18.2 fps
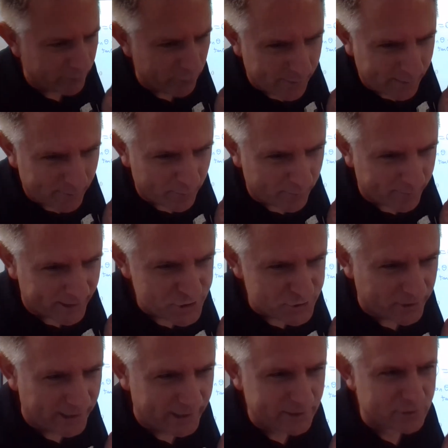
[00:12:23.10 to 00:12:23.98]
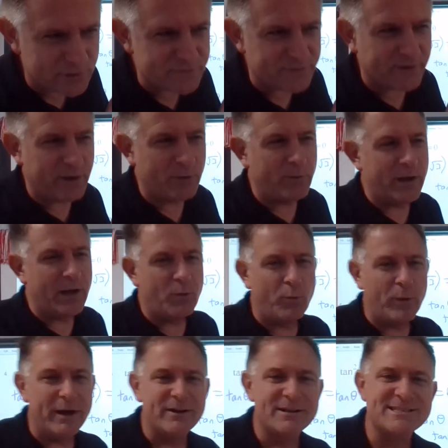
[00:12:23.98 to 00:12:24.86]
I remember my triangles very
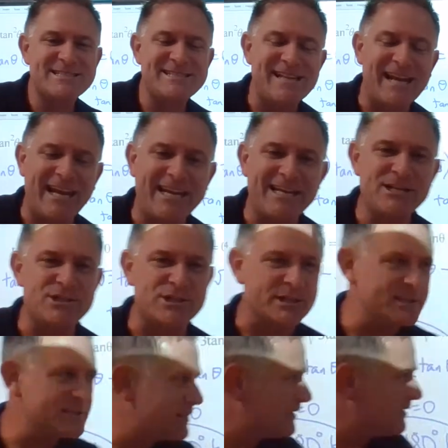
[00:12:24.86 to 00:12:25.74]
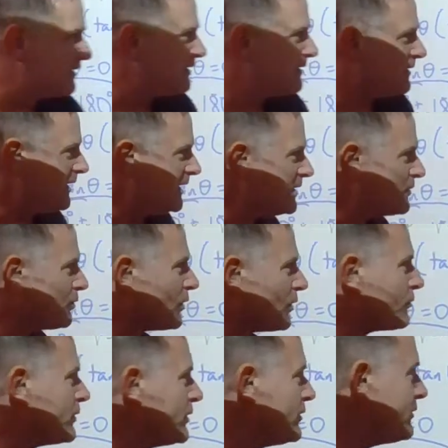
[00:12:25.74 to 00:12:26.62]
well? Where does tangent equal